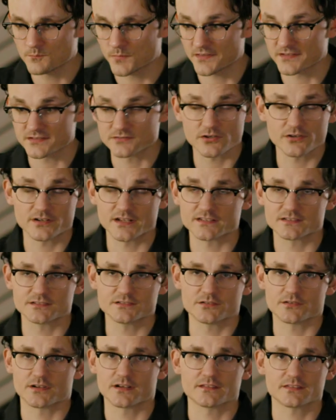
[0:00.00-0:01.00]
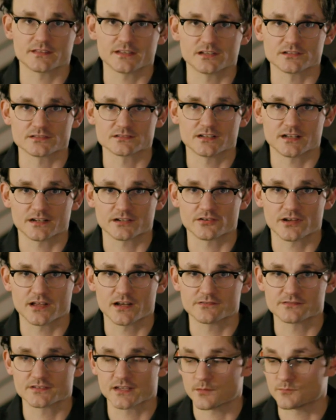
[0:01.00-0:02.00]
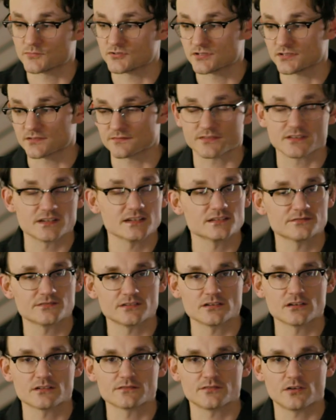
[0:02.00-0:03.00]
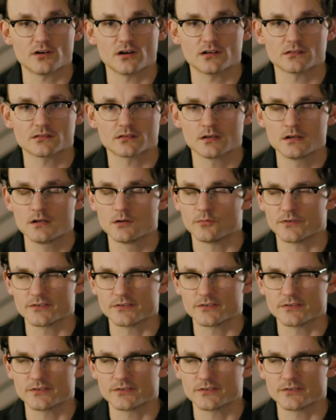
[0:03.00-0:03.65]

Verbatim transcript: But there's no need to do anything else in our creative tab just for these video files.